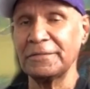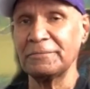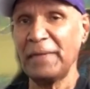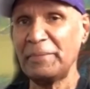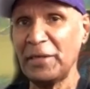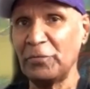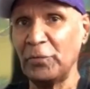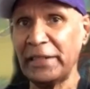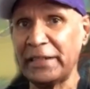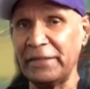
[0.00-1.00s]
maybe a
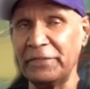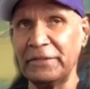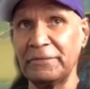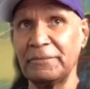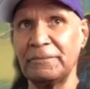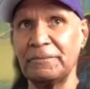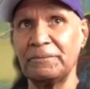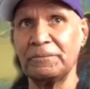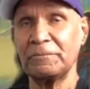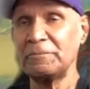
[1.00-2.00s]
week even,
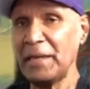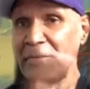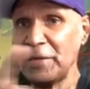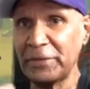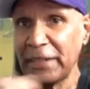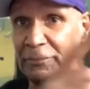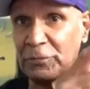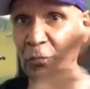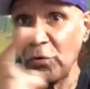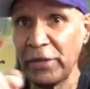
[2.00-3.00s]
Mimi kept
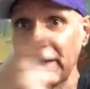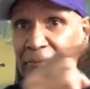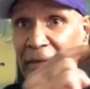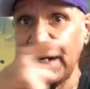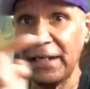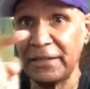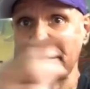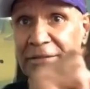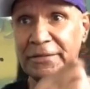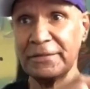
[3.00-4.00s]
walking
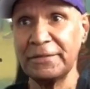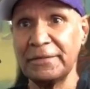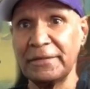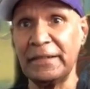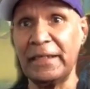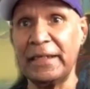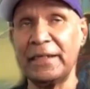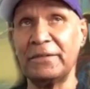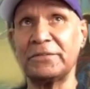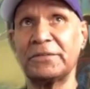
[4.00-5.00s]
past in the
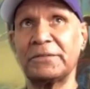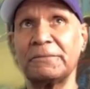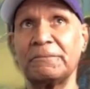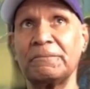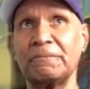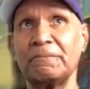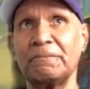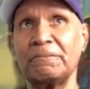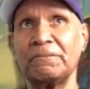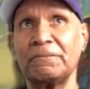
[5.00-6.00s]
house.
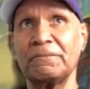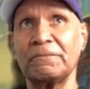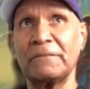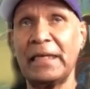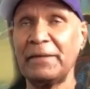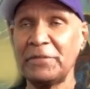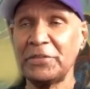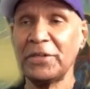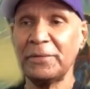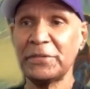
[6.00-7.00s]
And every
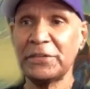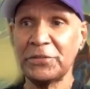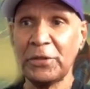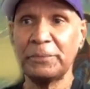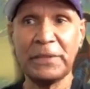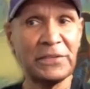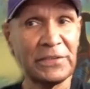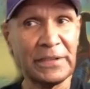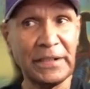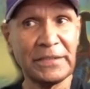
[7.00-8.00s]
time she stopped and
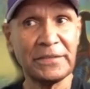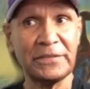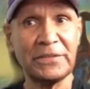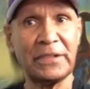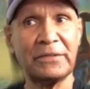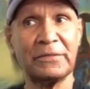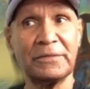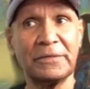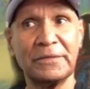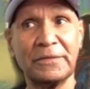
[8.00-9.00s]
she'd listen, she'd go,
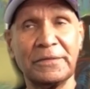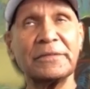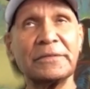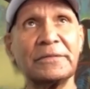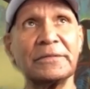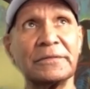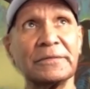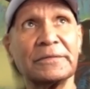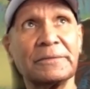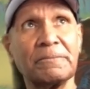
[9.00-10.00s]
oh.
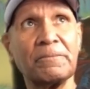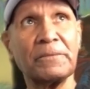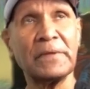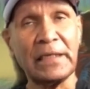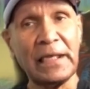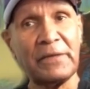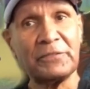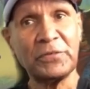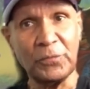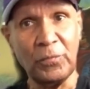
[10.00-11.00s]
And
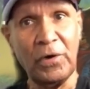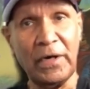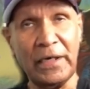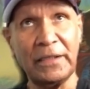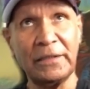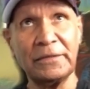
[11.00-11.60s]
after a while,